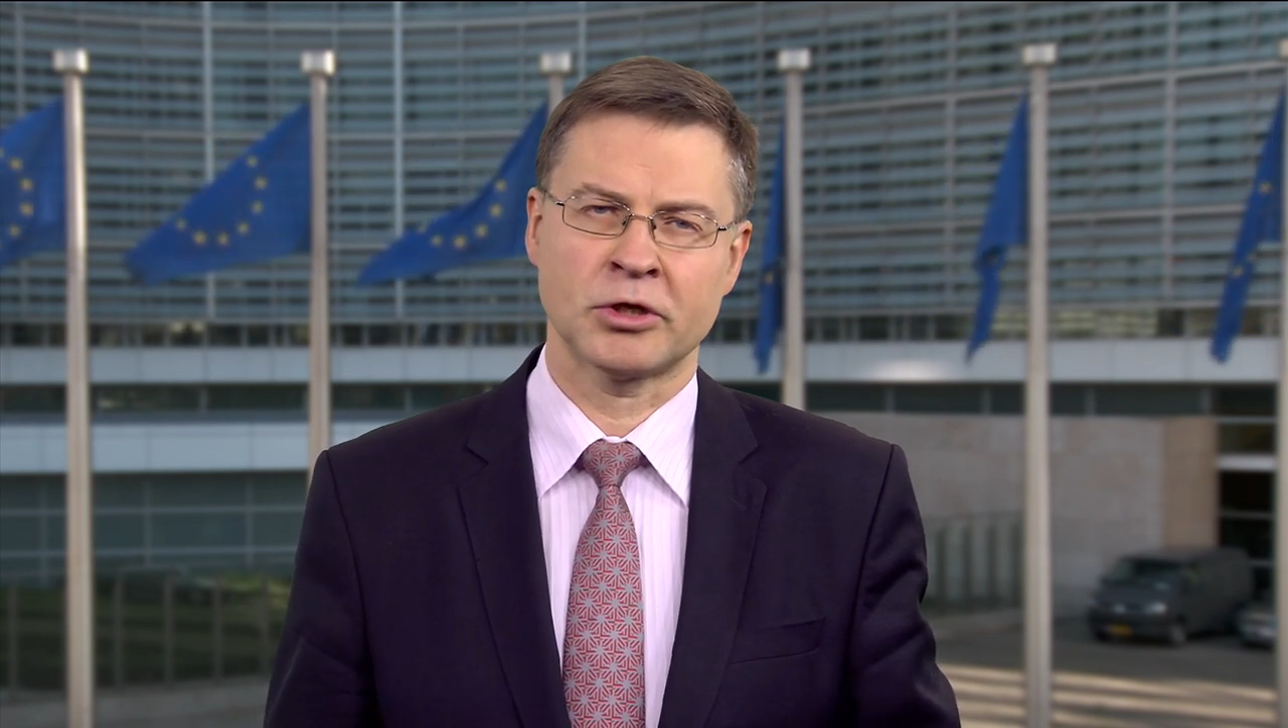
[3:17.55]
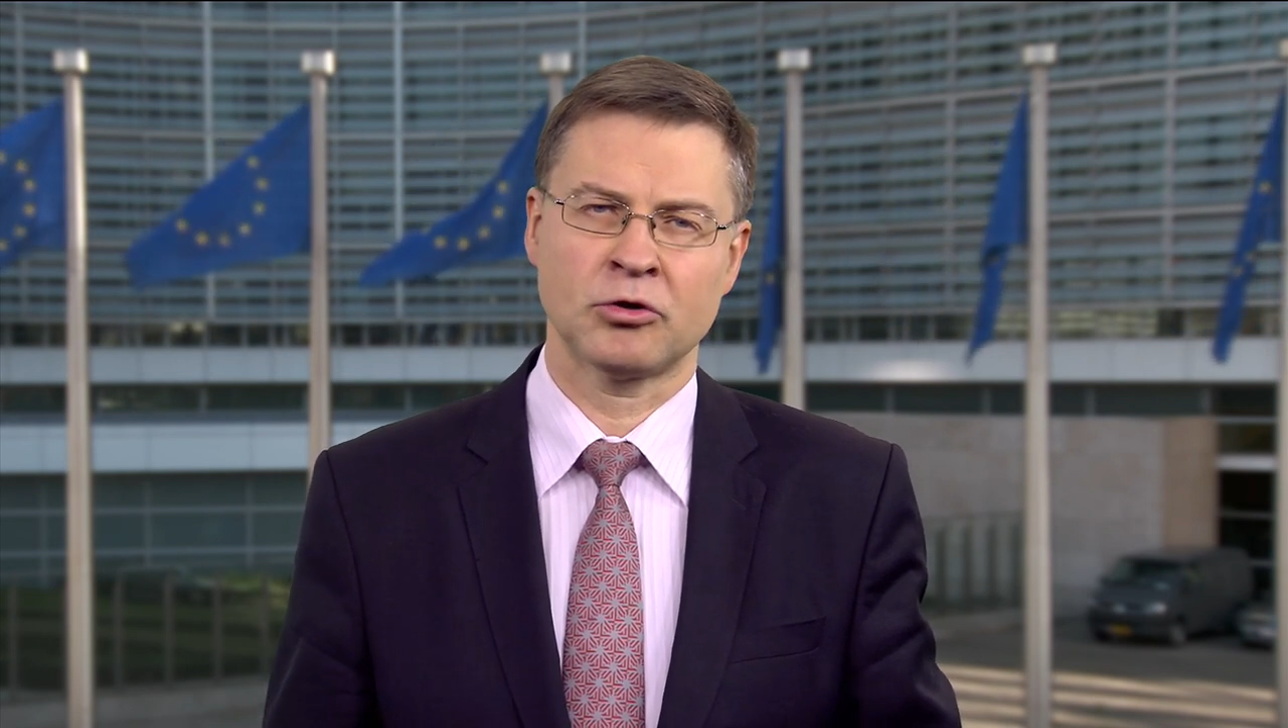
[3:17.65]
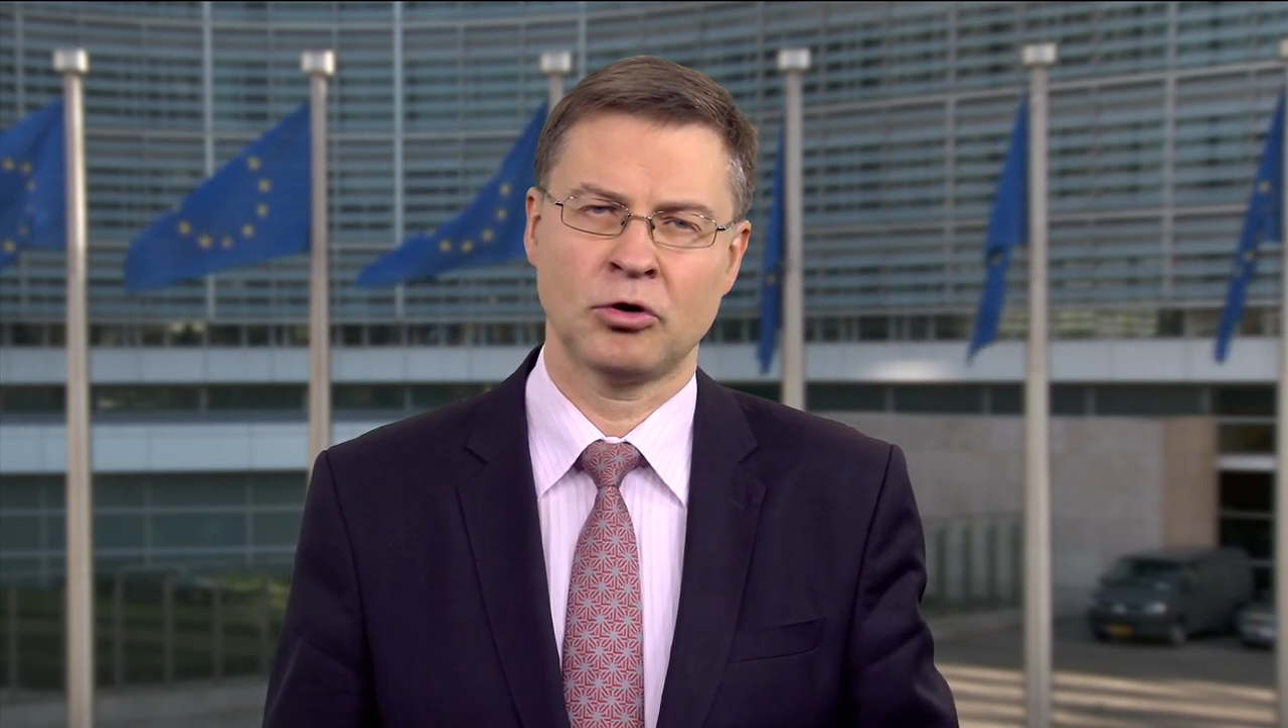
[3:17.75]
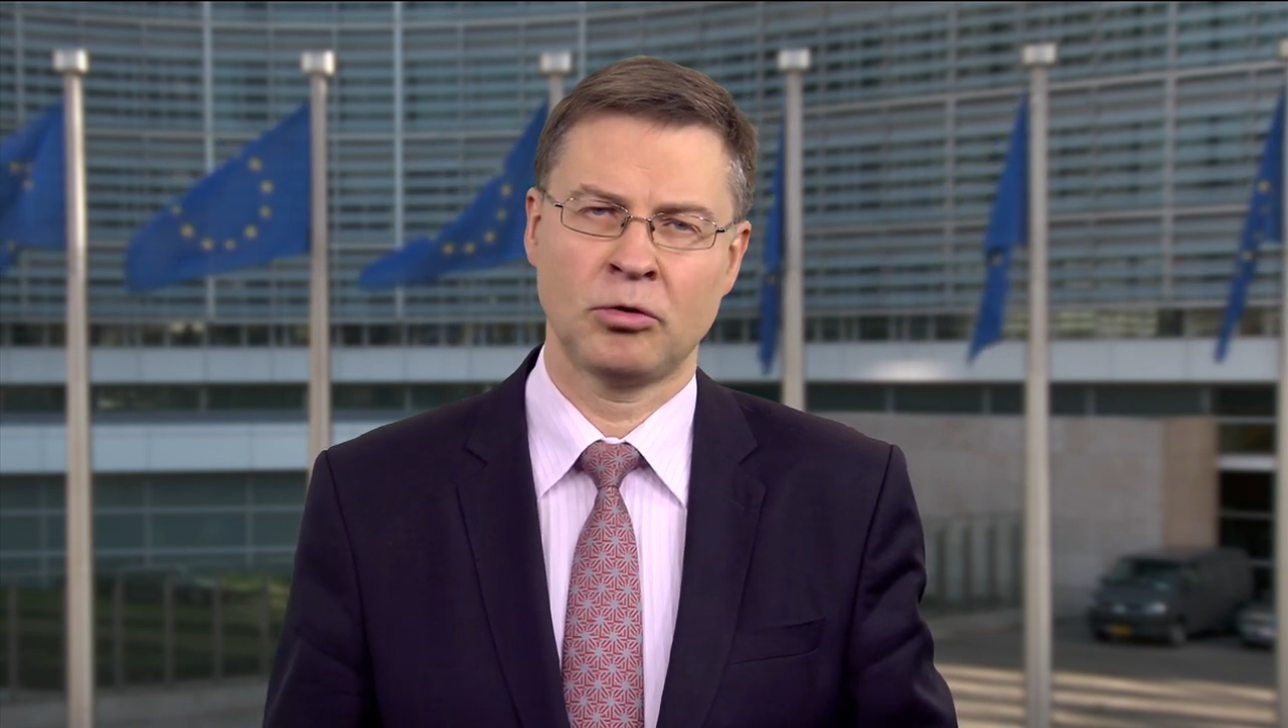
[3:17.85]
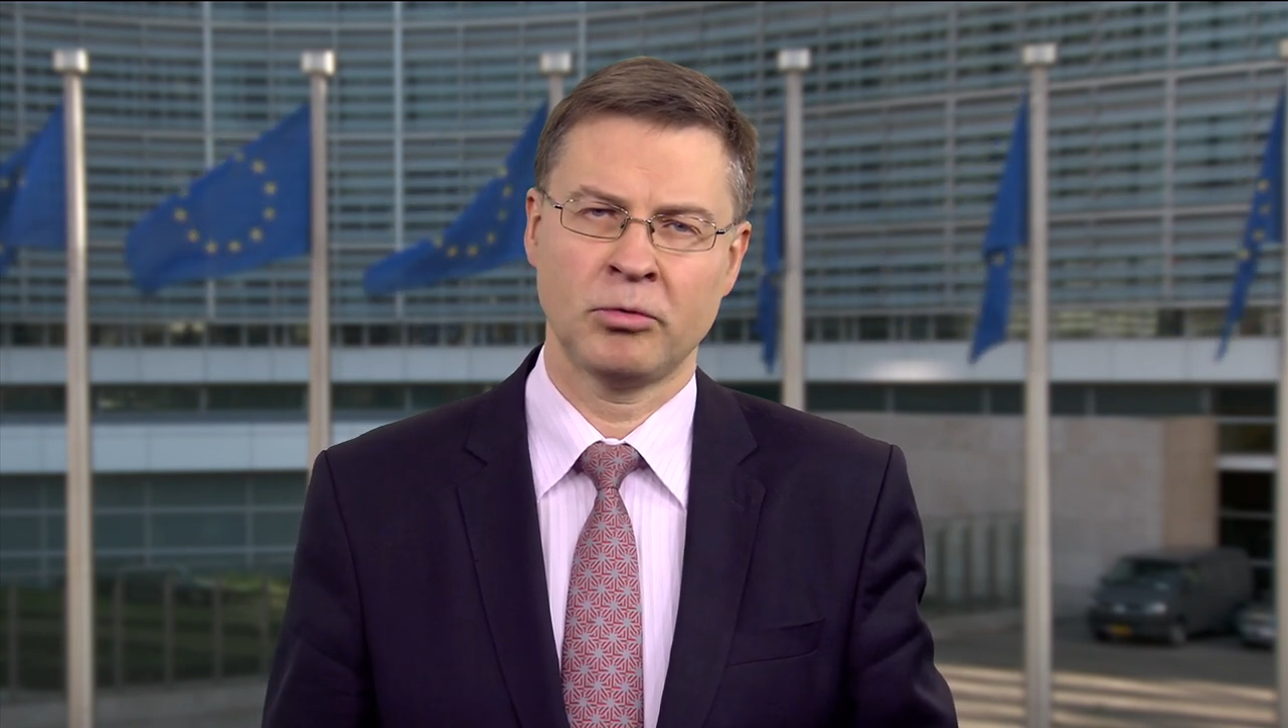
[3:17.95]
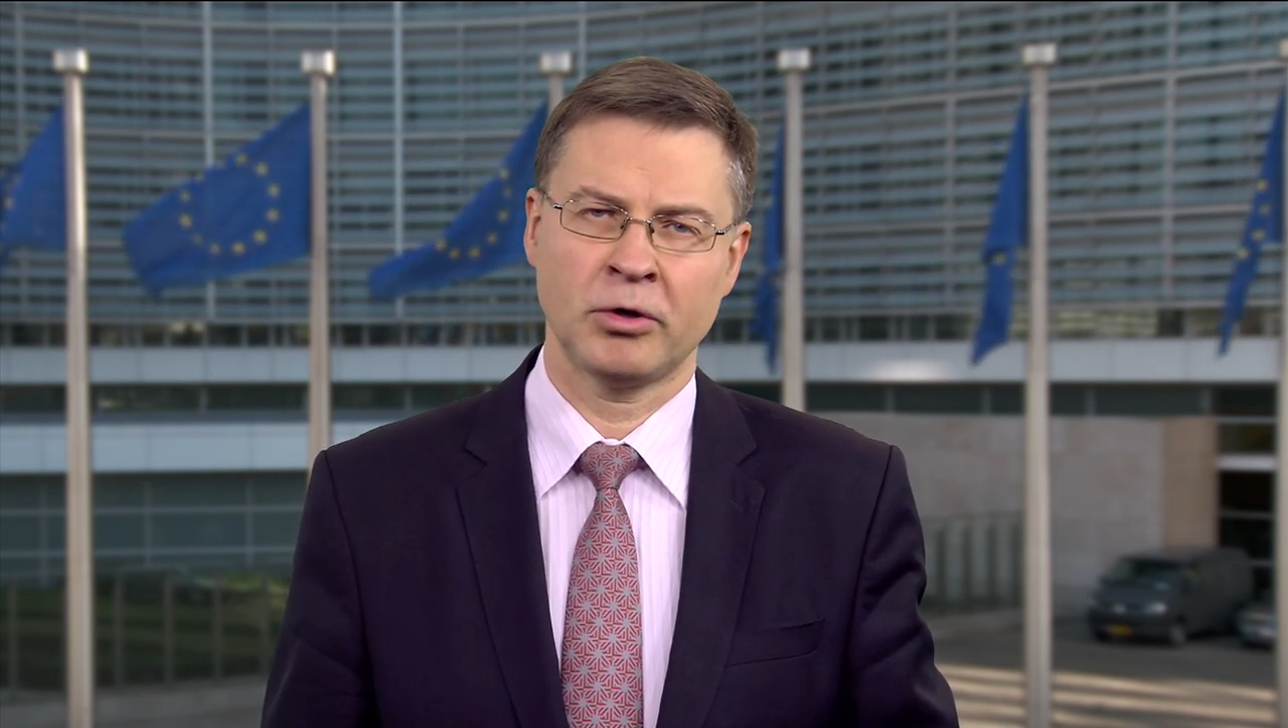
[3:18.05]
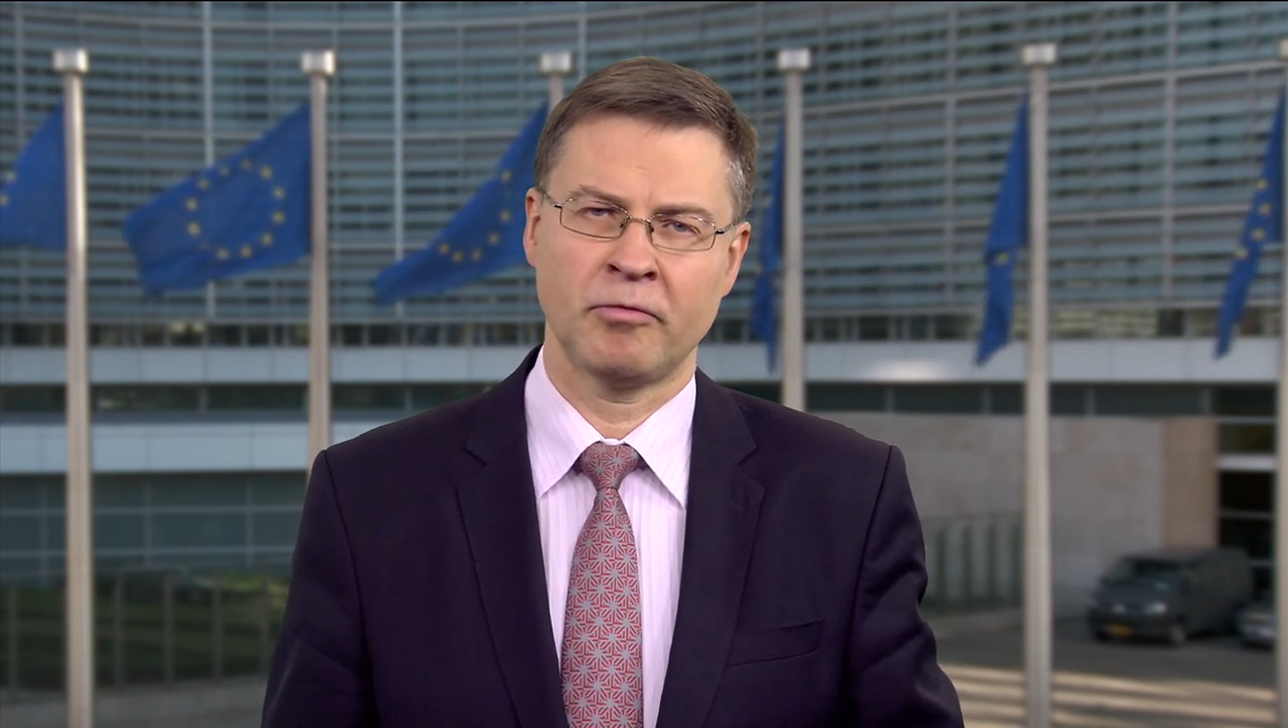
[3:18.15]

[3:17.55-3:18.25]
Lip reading: at home